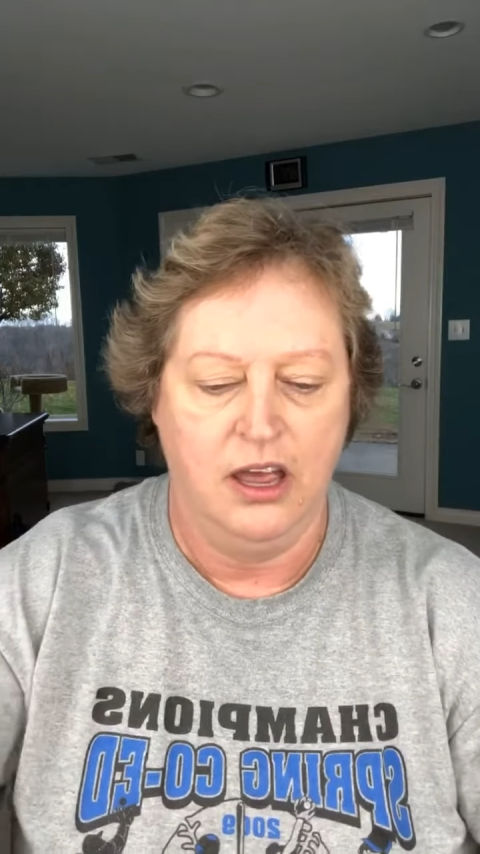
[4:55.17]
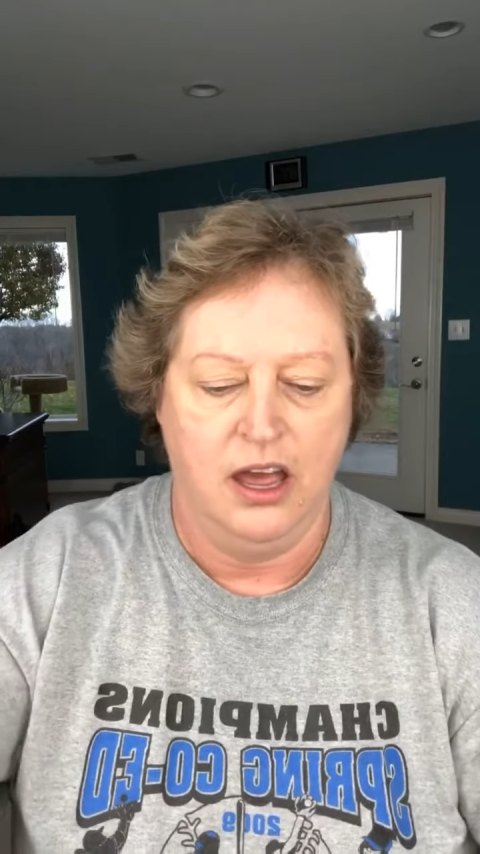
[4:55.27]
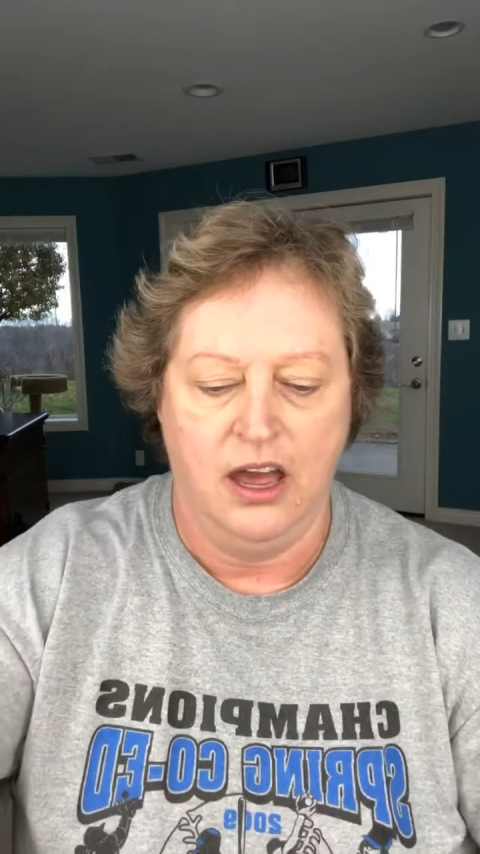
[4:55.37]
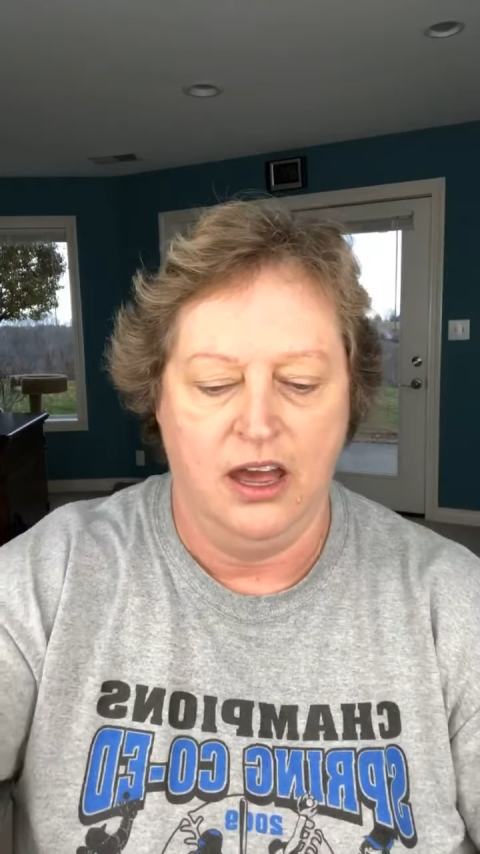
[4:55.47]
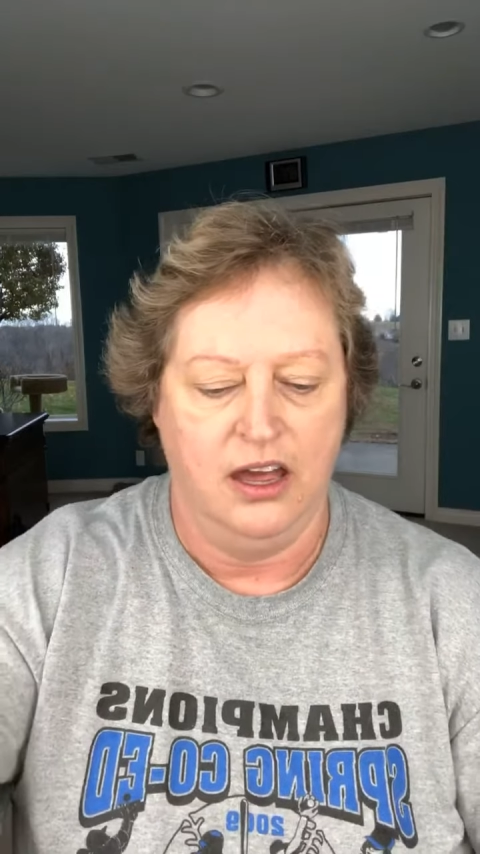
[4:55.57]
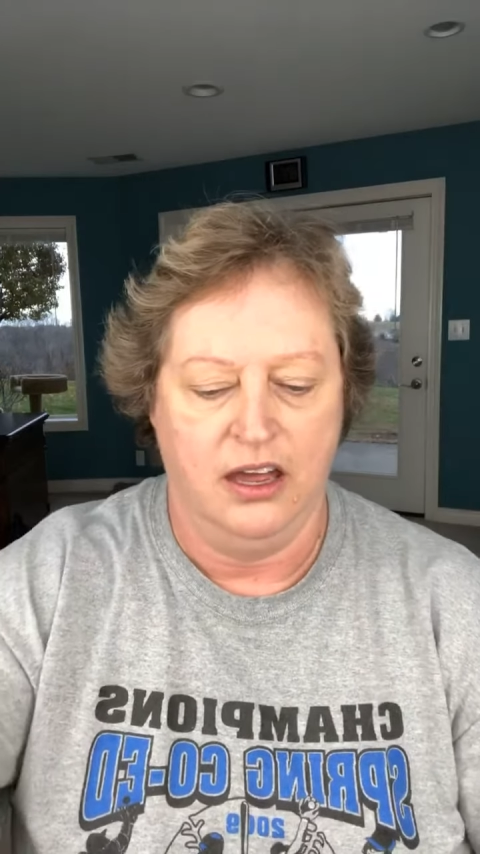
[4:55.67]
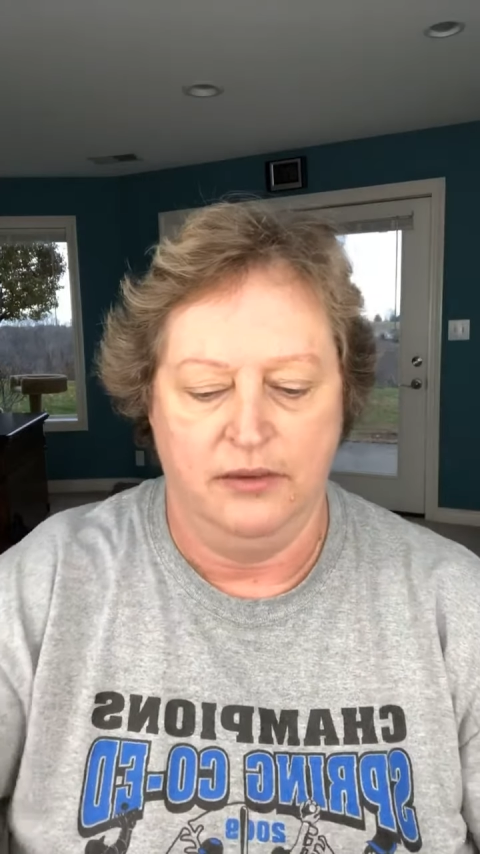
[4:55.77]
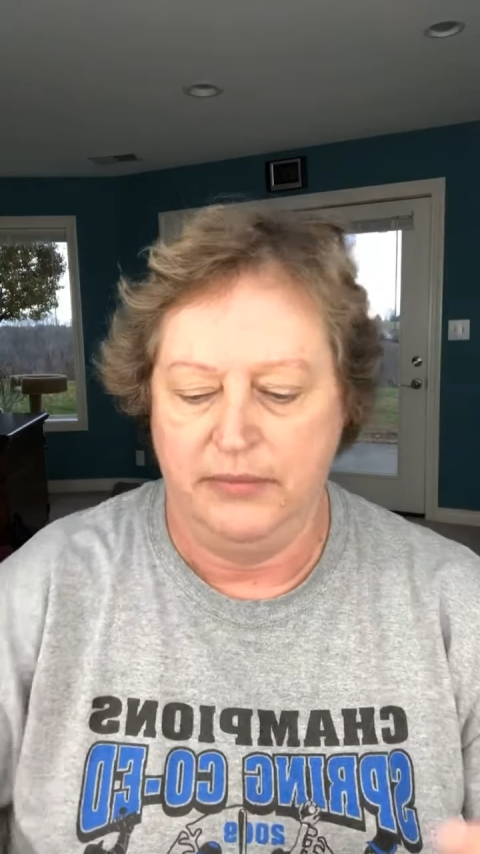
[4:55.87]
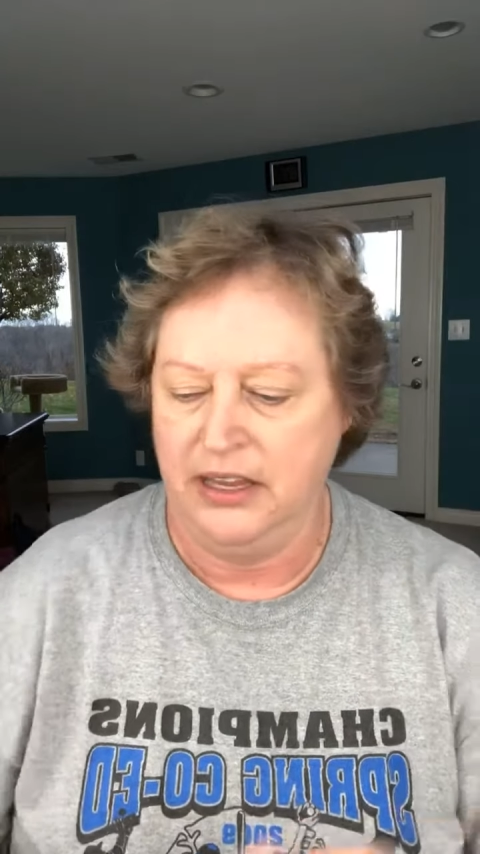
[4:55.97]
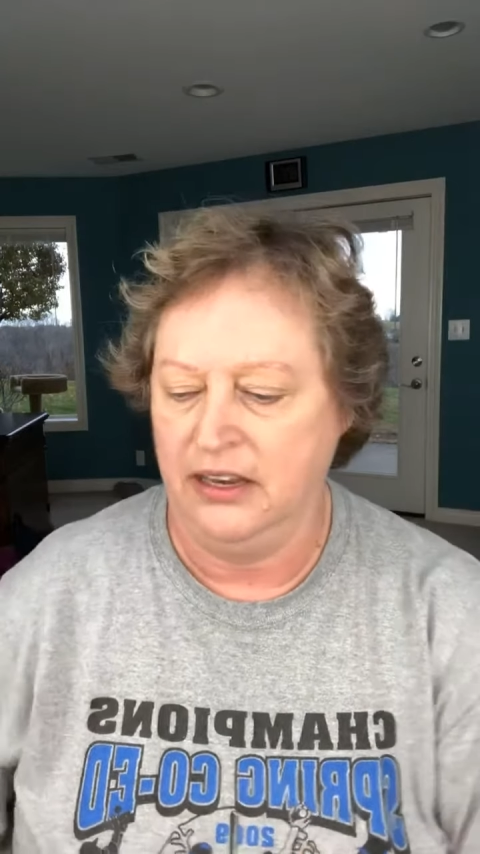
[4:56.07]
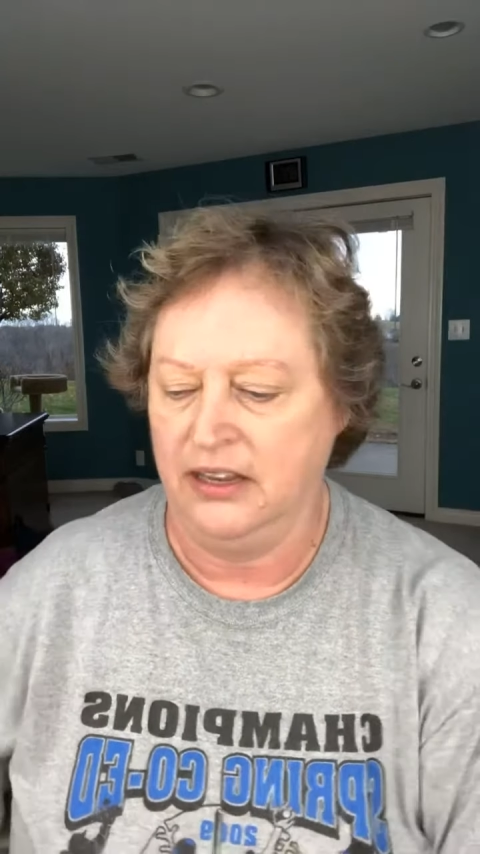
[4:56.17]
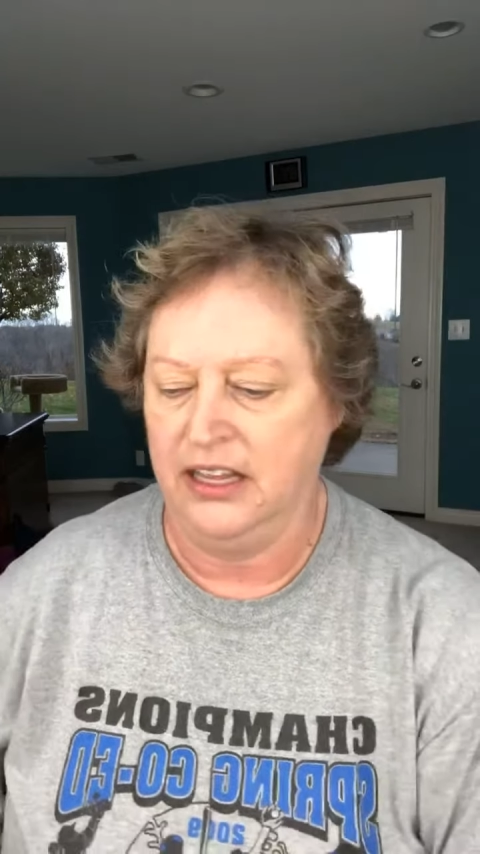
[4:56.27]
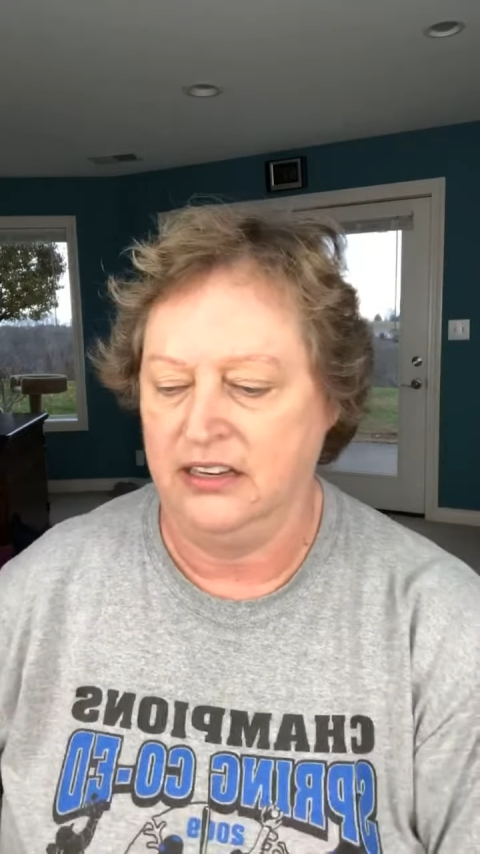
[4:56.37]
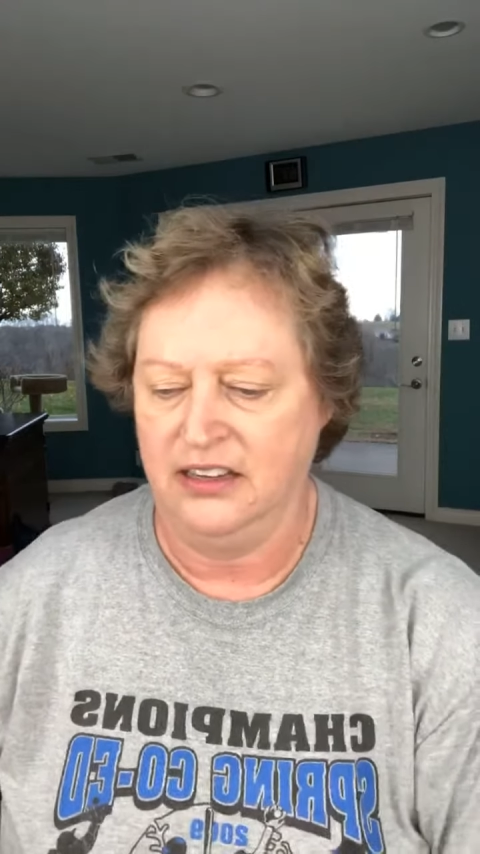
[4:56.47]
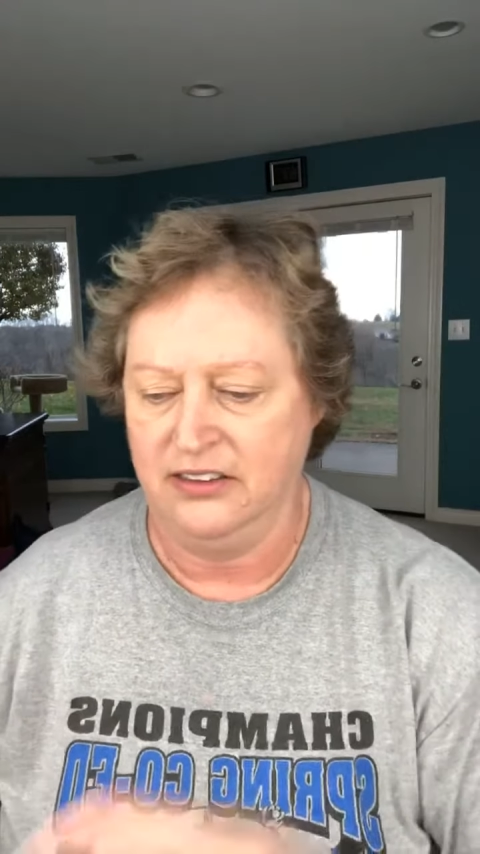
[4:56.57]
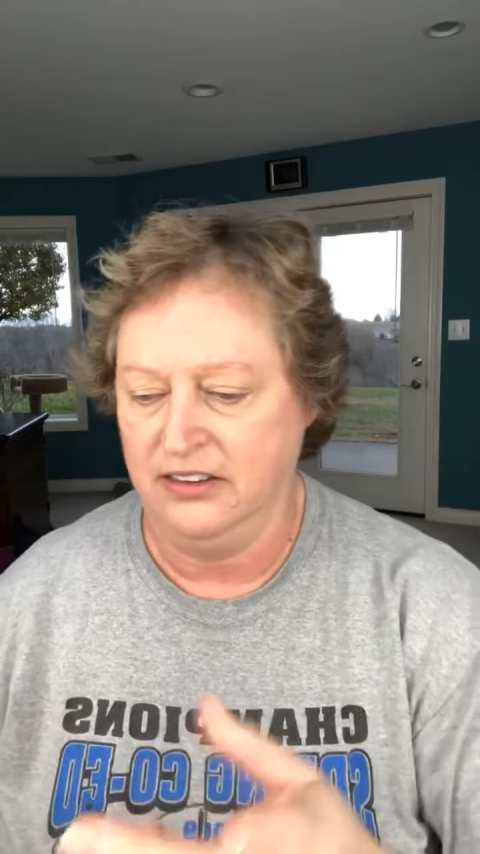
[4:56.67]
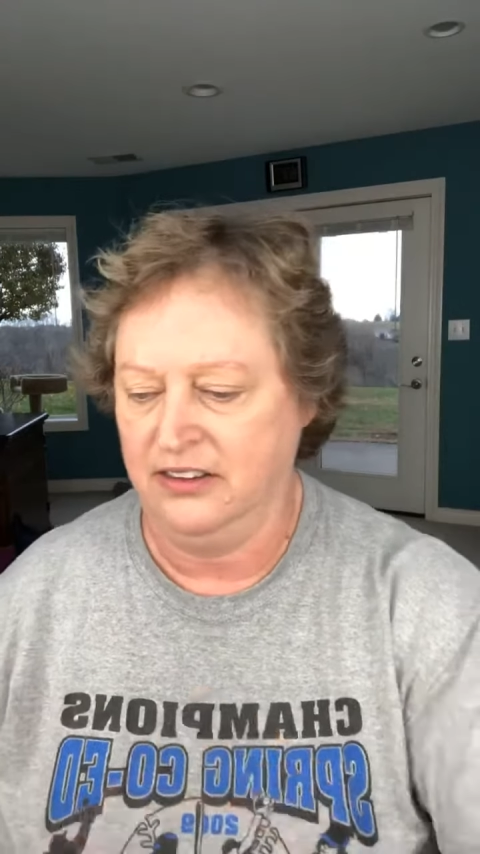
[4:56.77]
that doesn't